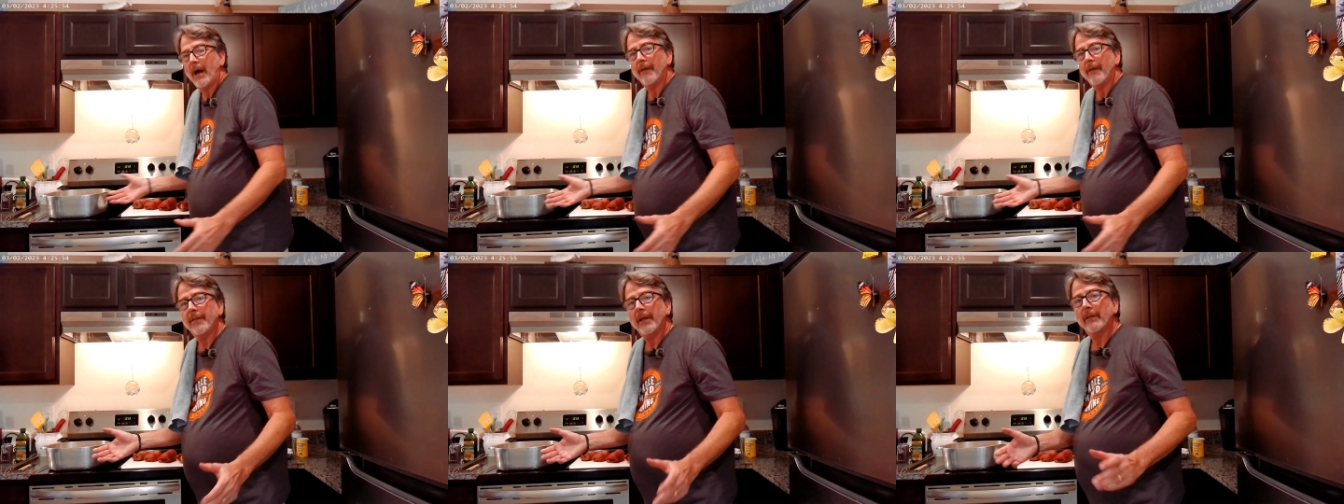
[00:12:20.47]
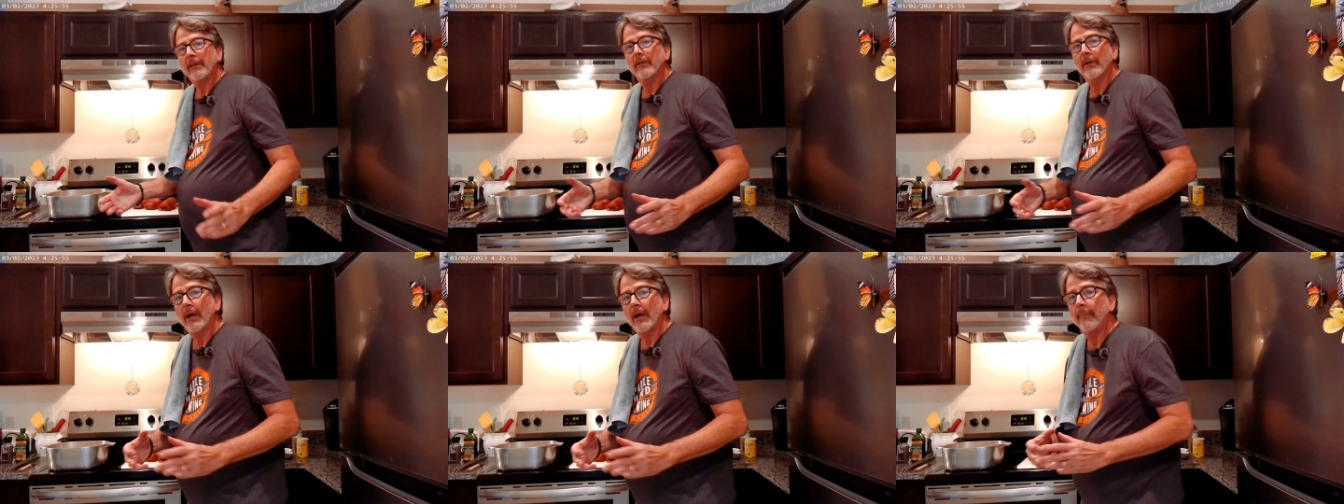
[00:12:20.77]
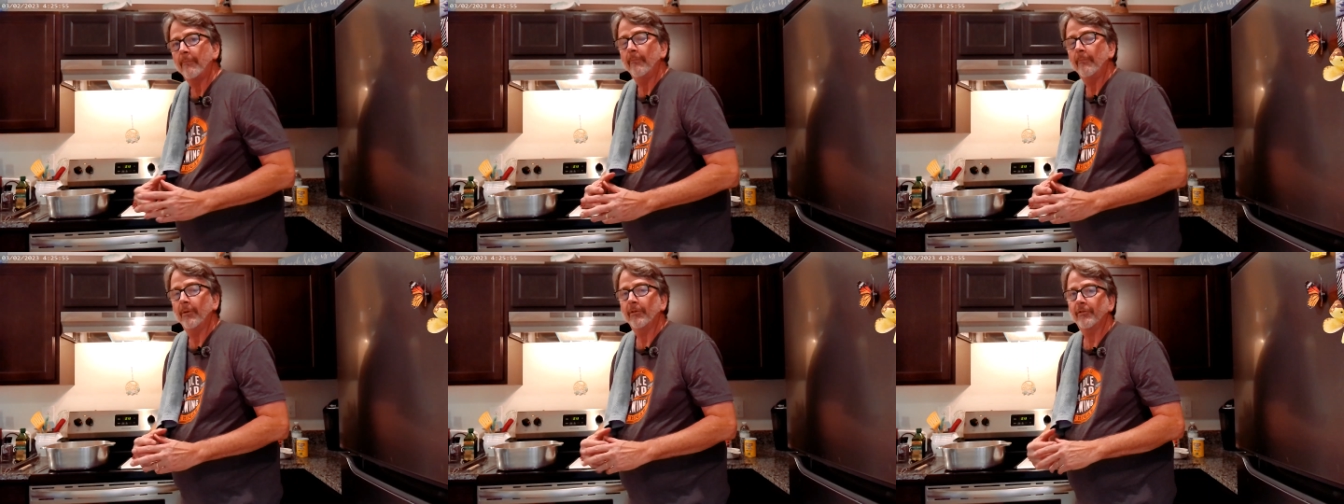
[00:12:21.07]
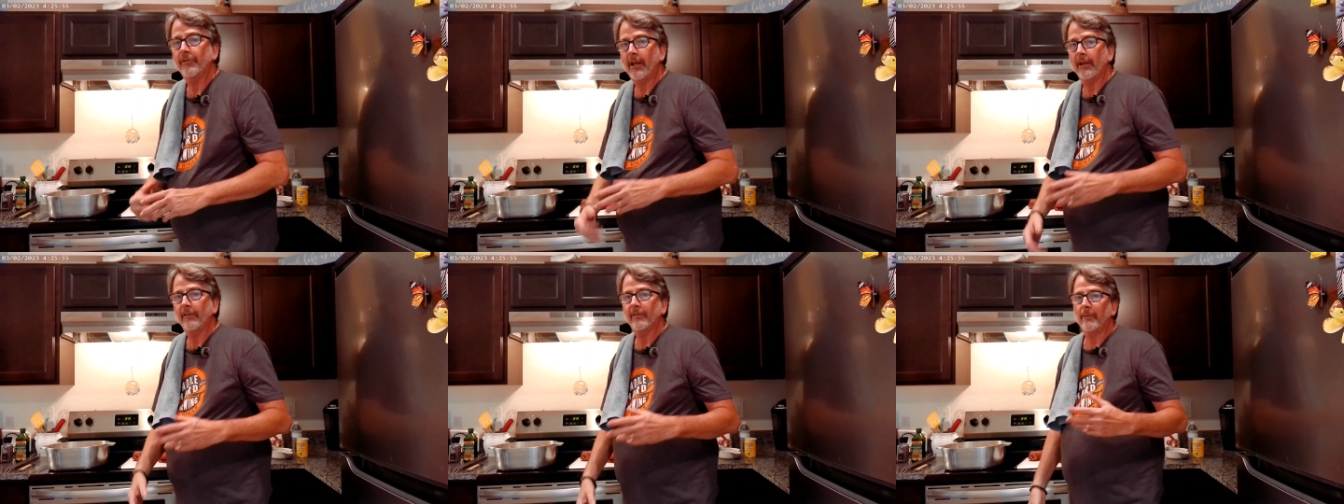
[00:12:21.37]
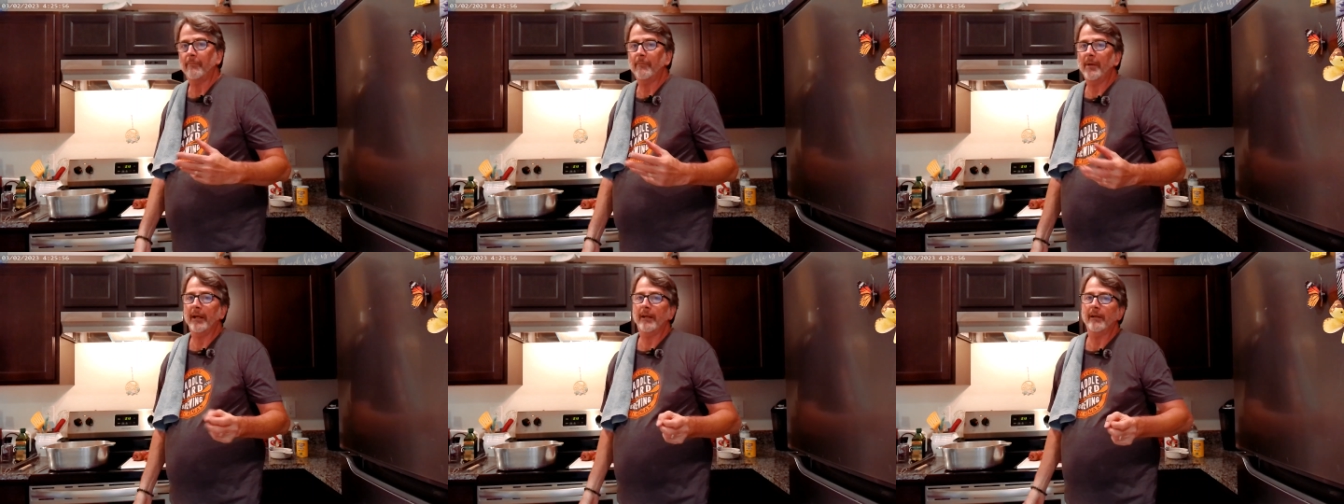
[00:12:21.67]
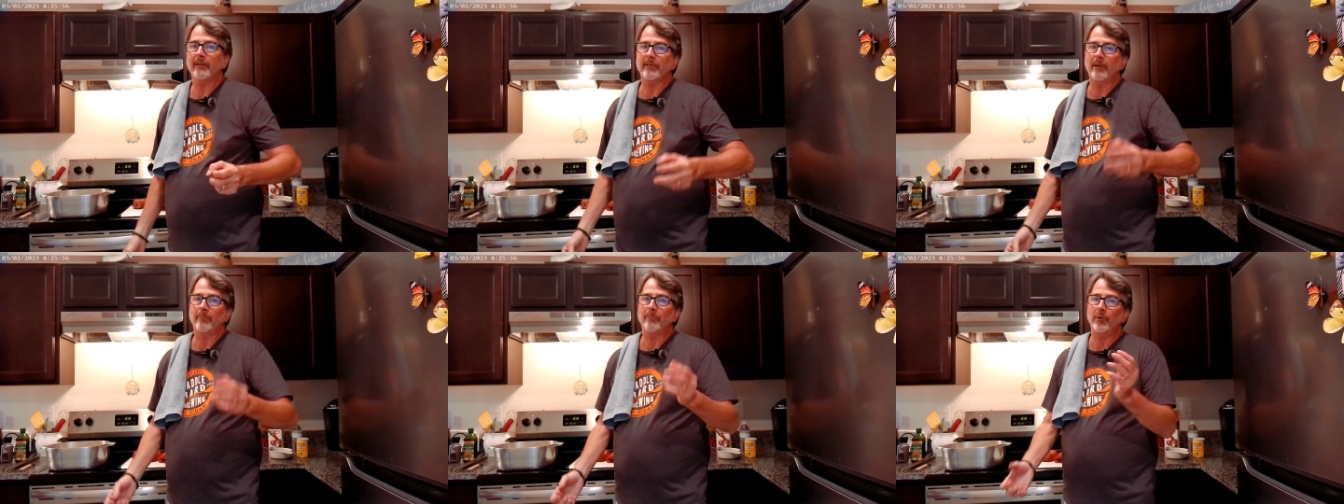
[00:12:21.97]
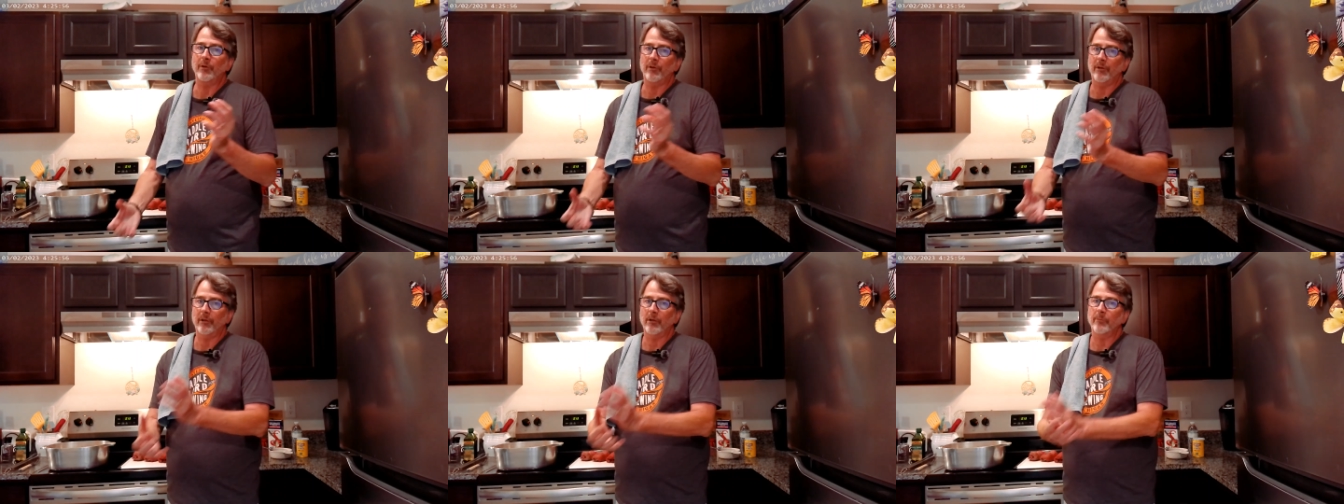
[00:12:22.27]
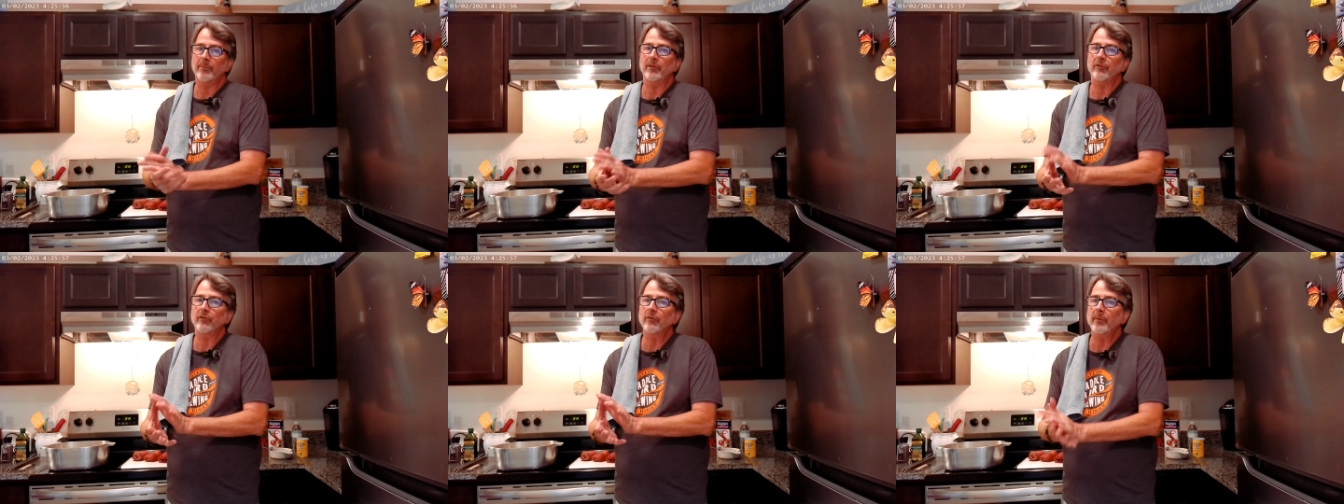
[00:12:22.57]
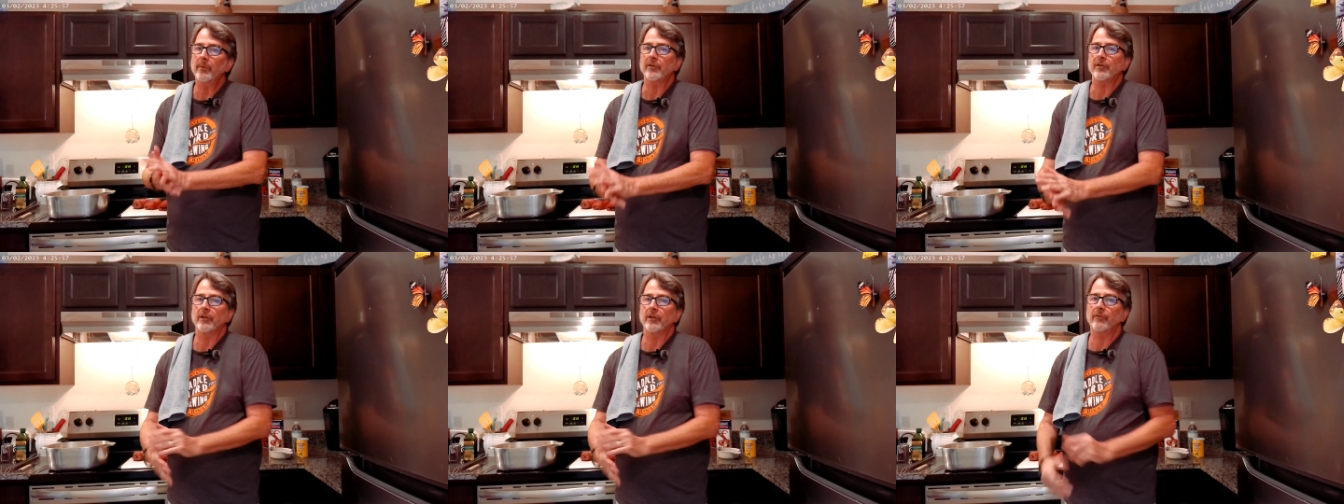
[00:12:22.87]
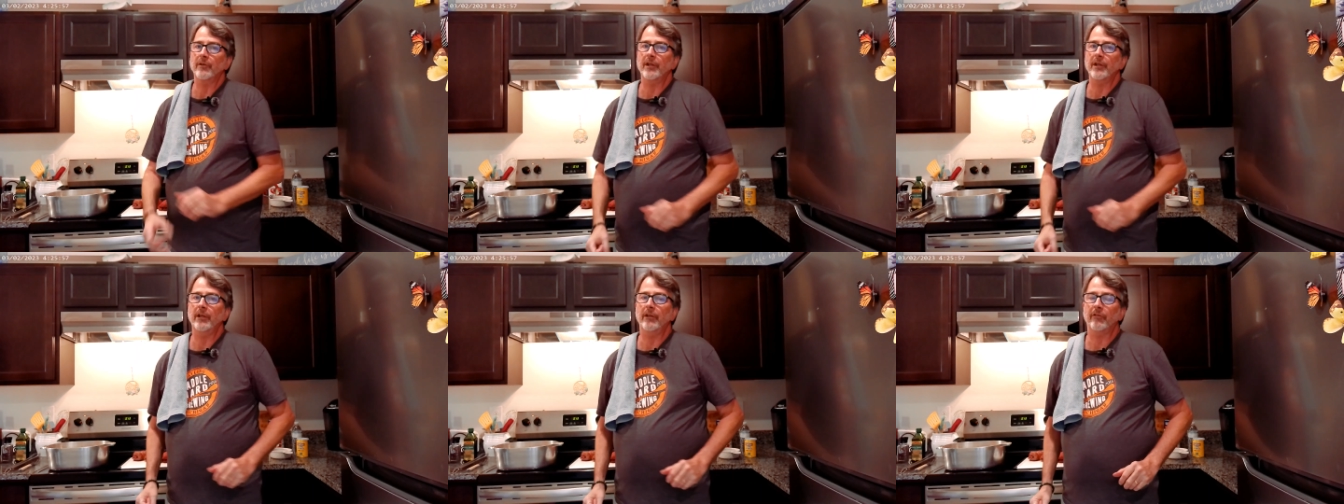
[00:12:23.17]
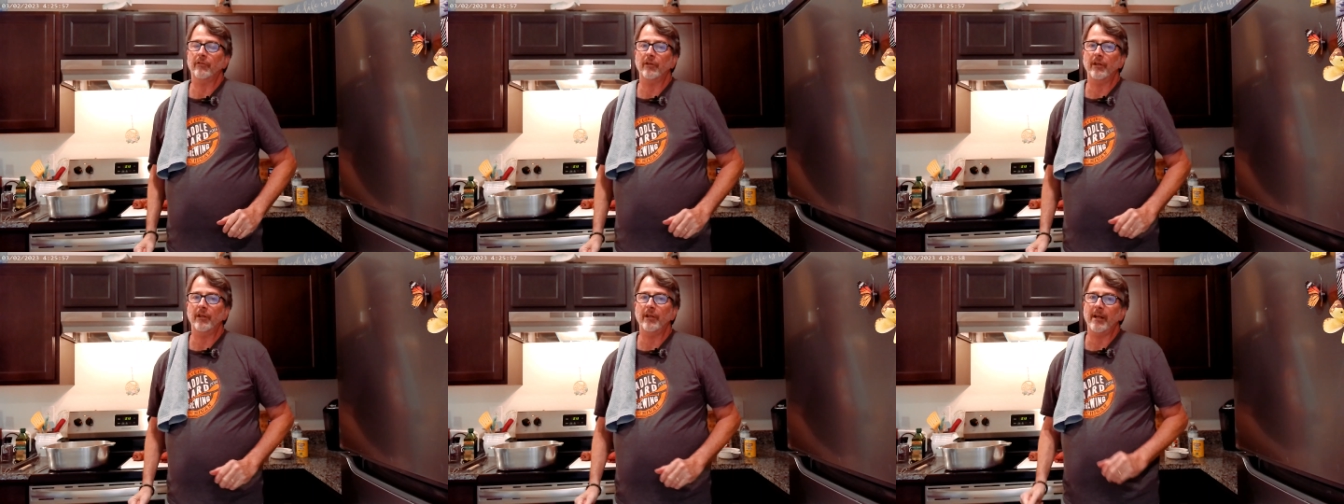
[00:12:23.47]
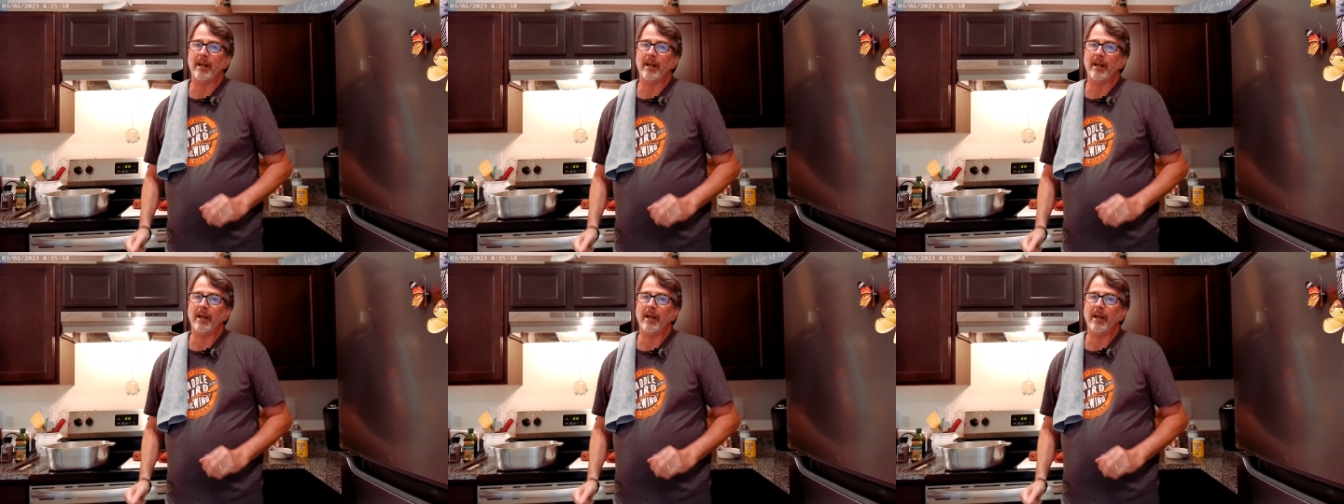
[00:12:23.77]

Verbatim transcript: I think the couple mistakes I'm making is I'm putting a little bit too much ingredients in,